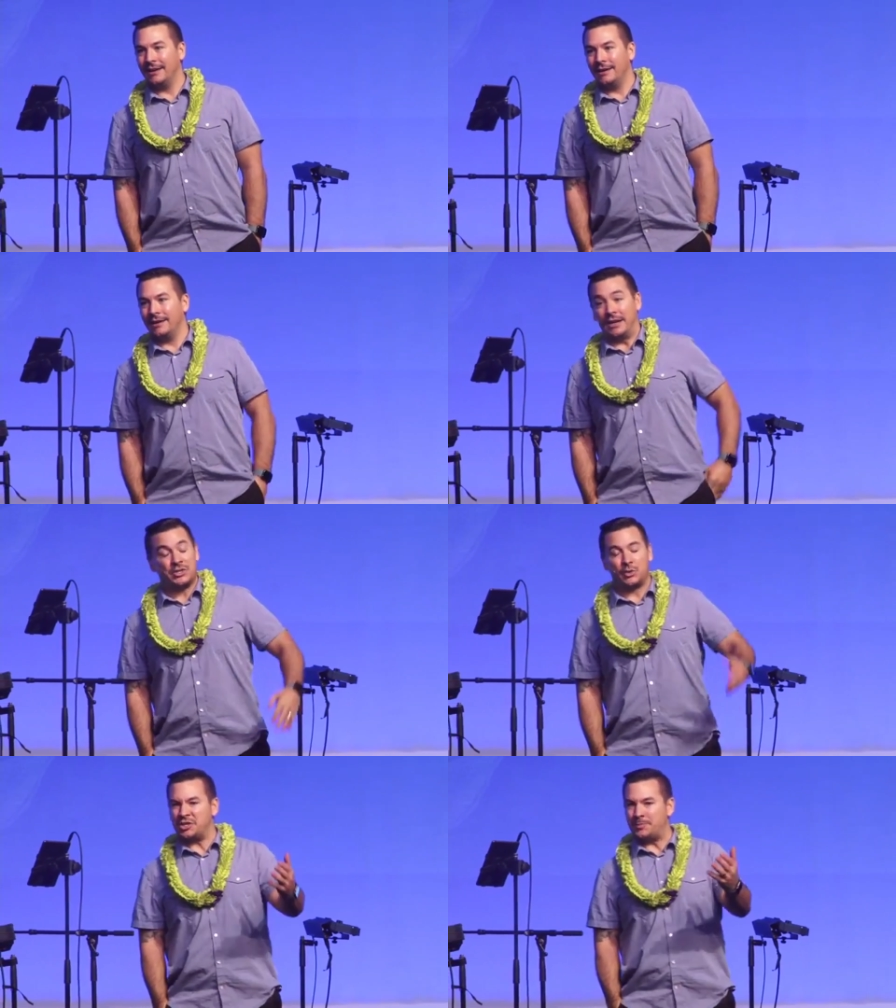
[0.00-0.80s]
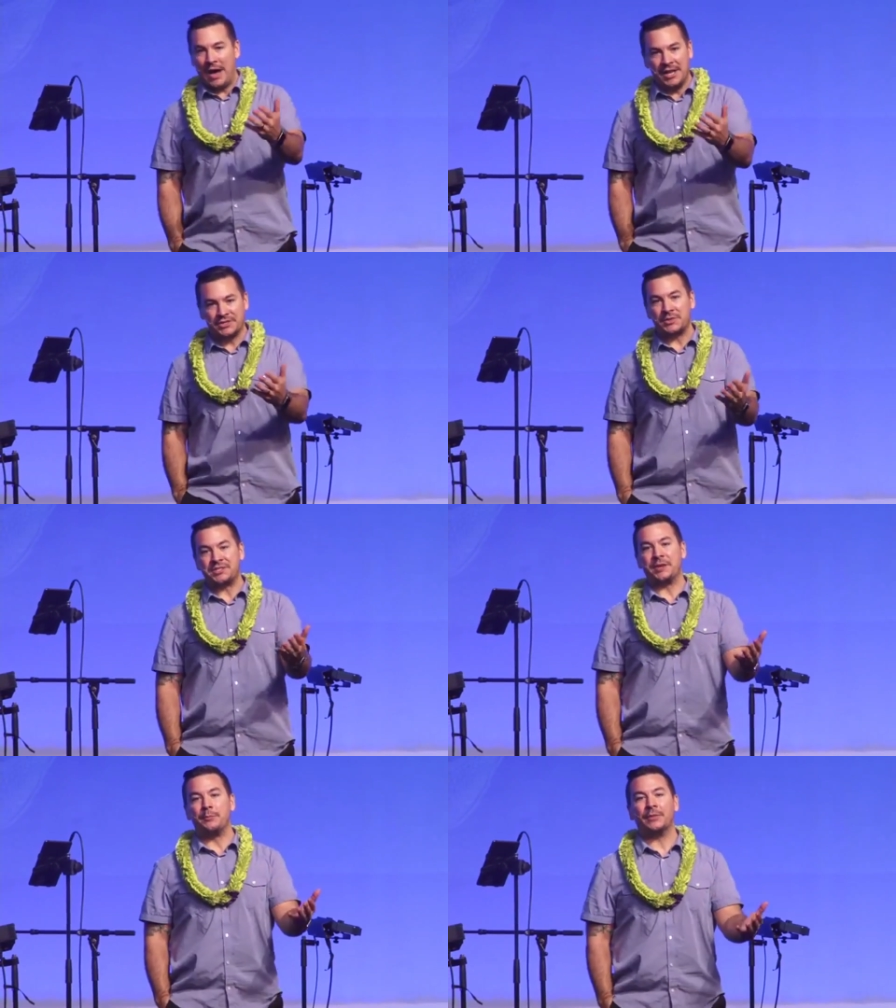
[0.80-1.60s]
And his response was
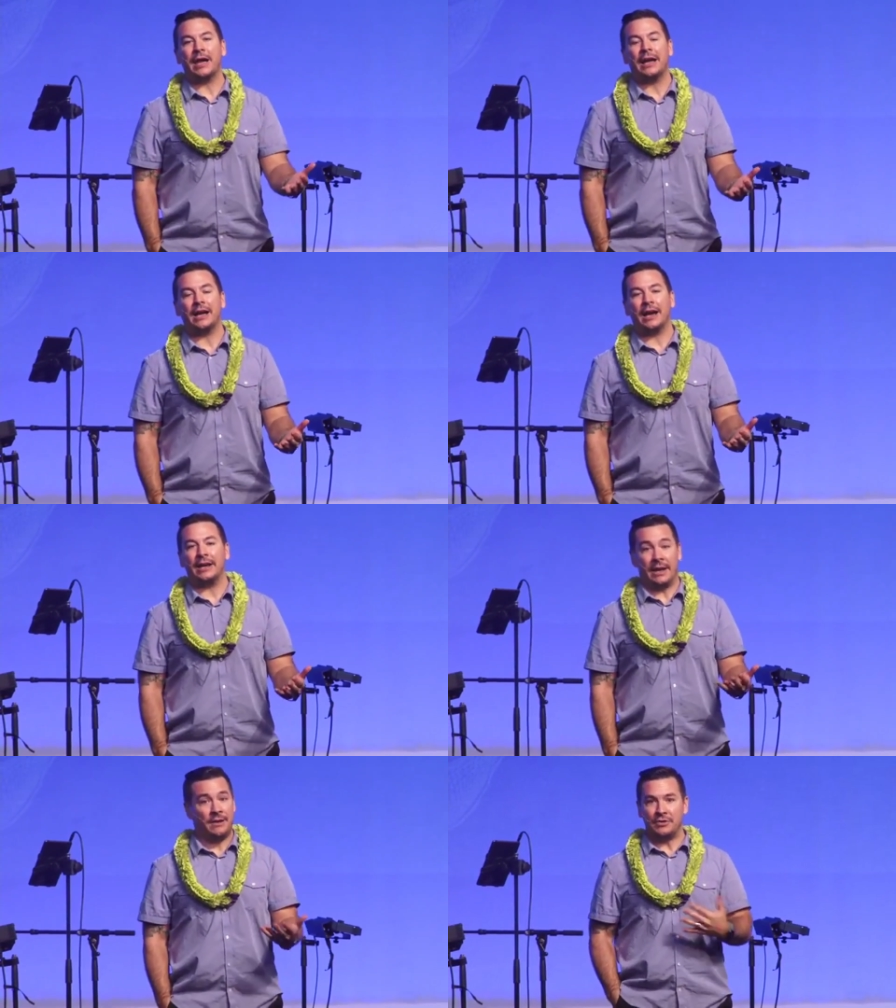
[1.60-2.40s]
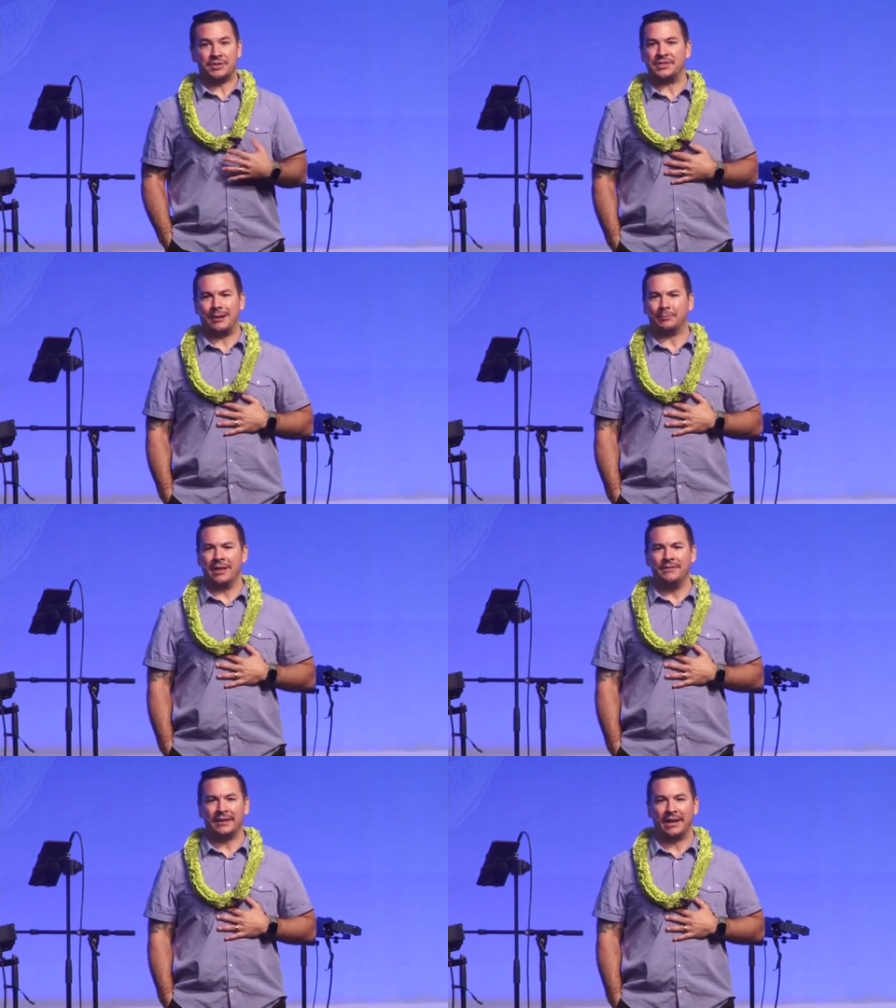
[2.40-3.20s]
simply, I never stopped
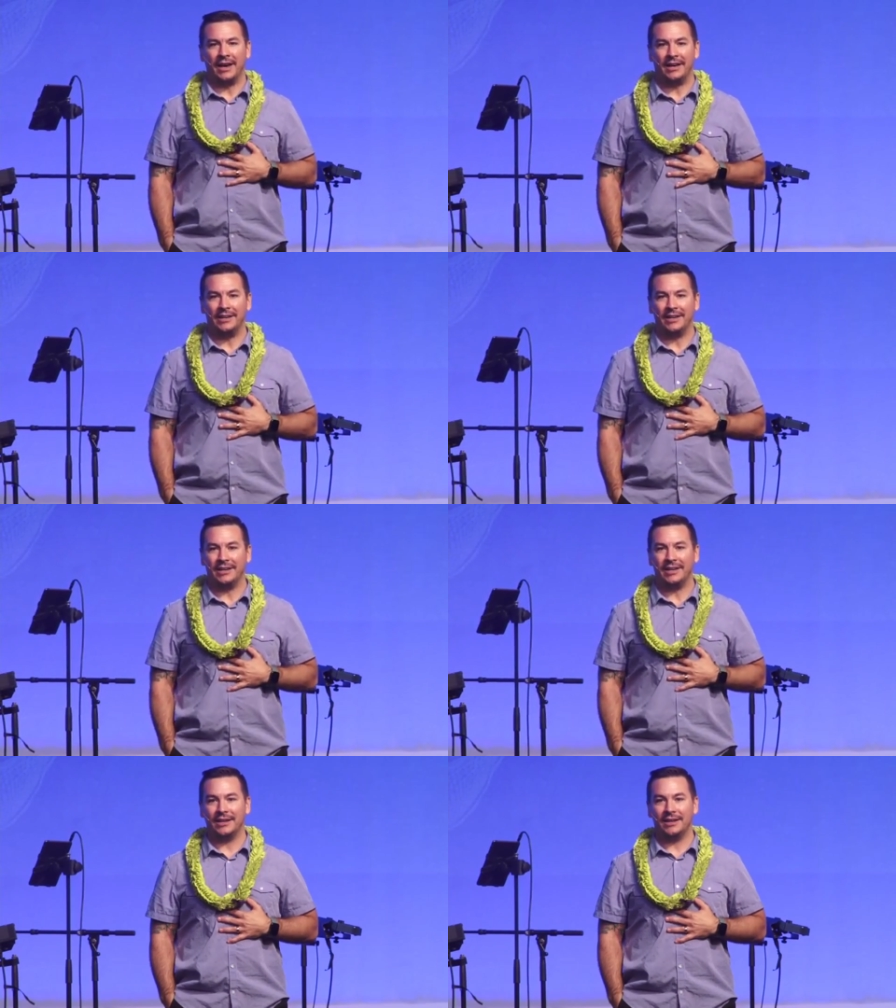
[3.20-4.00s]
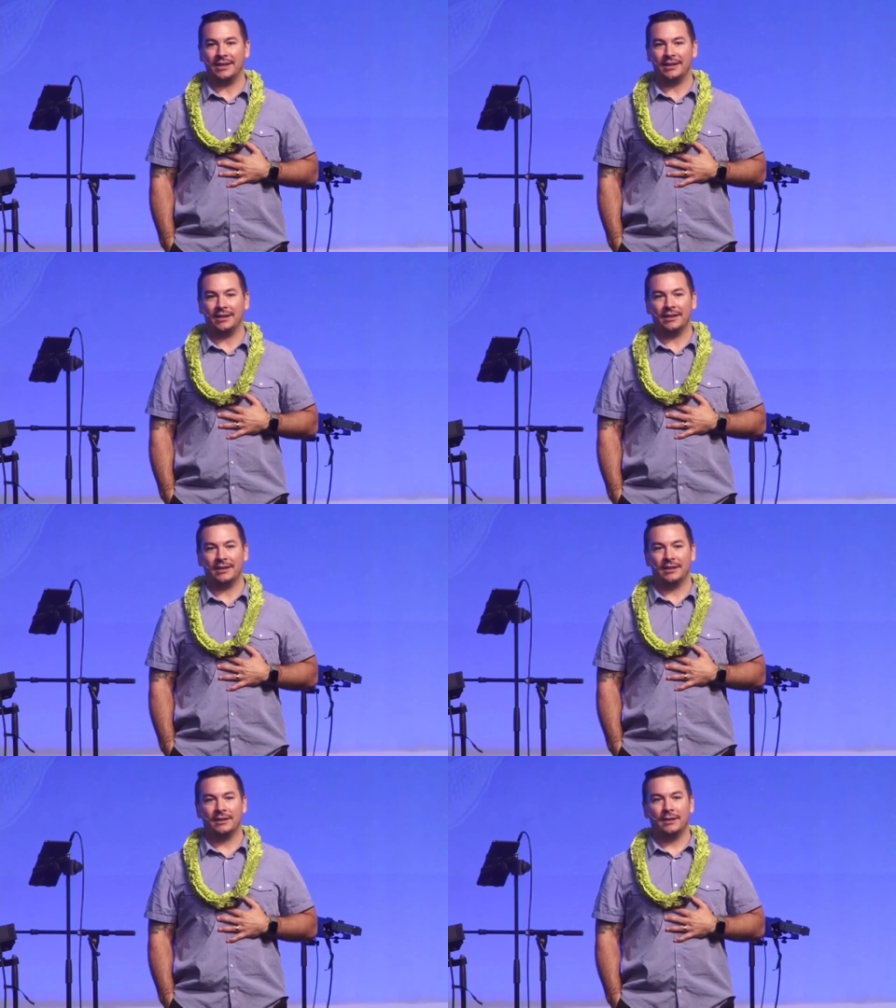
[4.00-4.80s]
loving God.
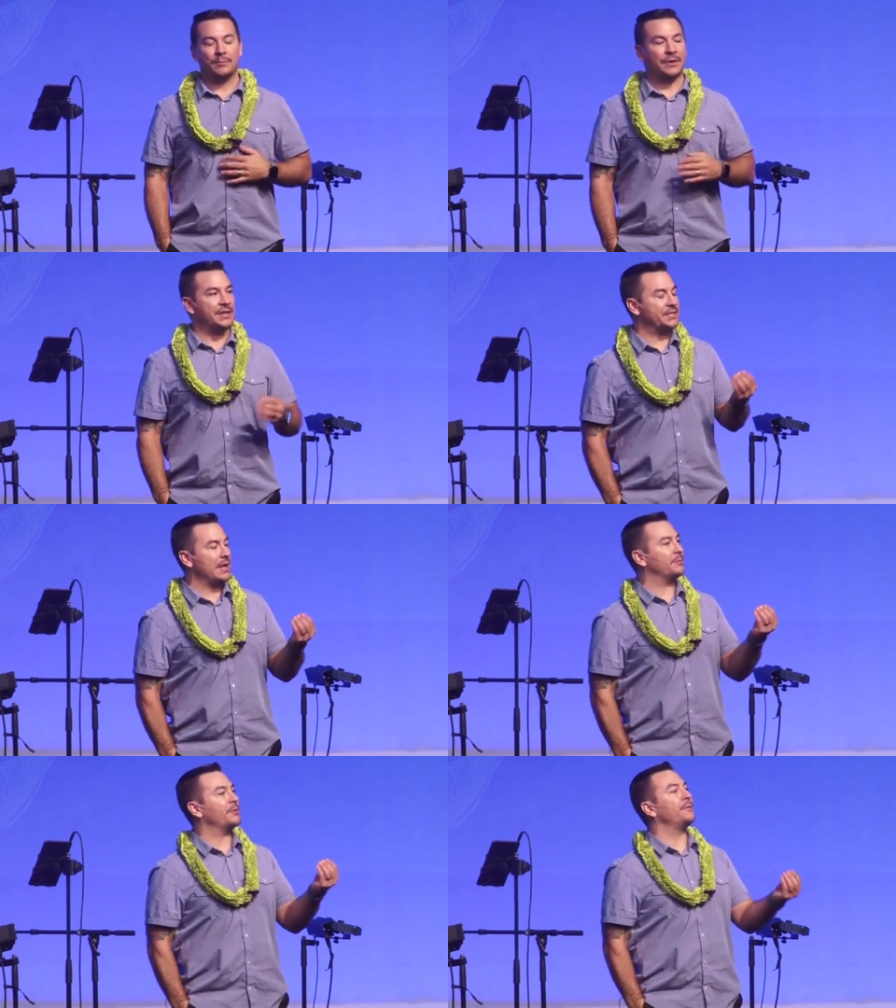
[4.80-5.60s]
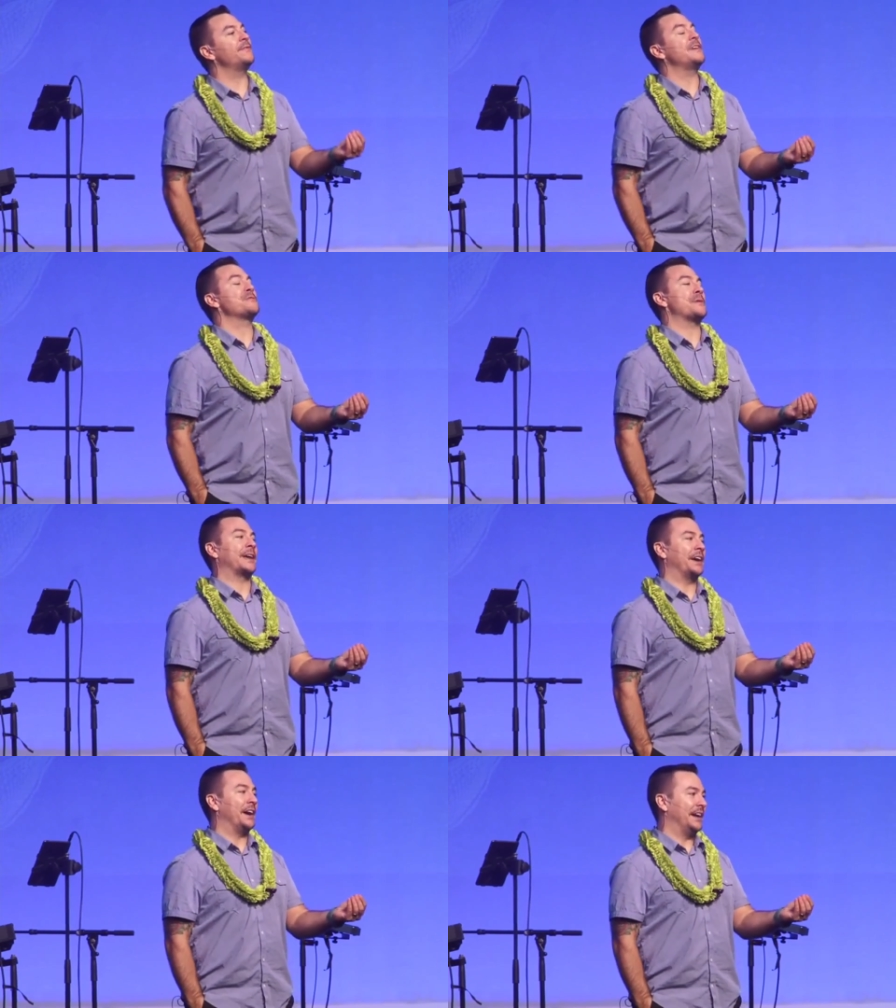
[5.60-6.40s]
But I stopped
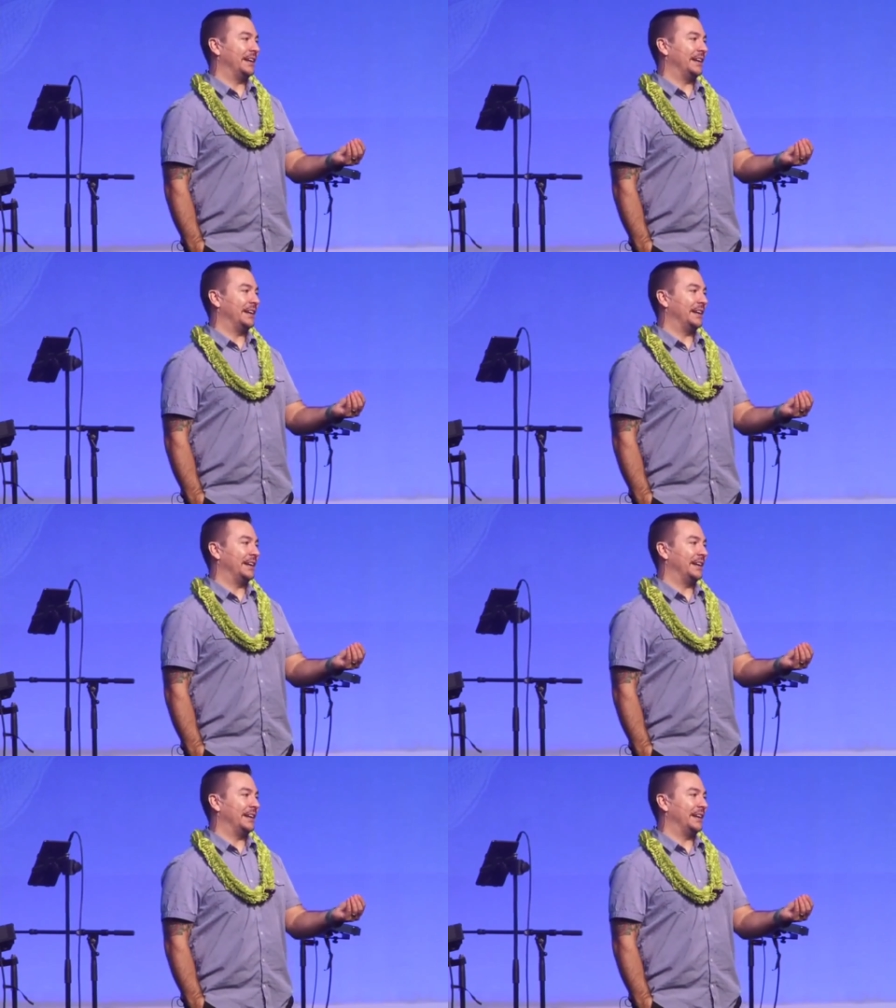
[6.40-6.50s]
fearing God.